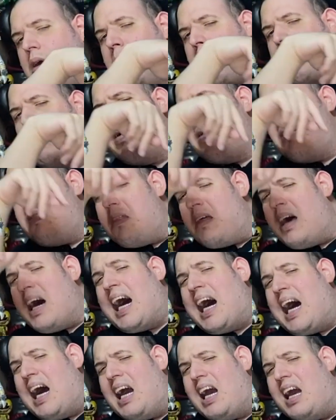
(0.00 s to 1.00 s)
But
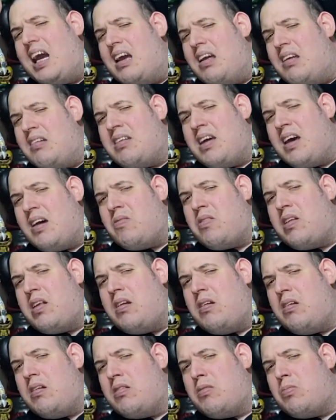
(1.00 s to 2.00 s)
that is
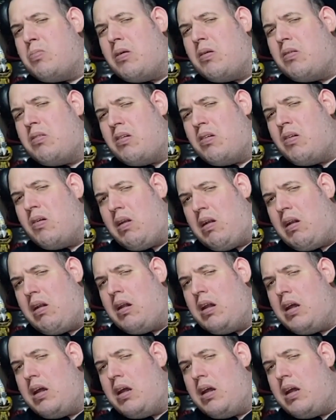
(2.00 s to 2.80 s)
absolutely spot on.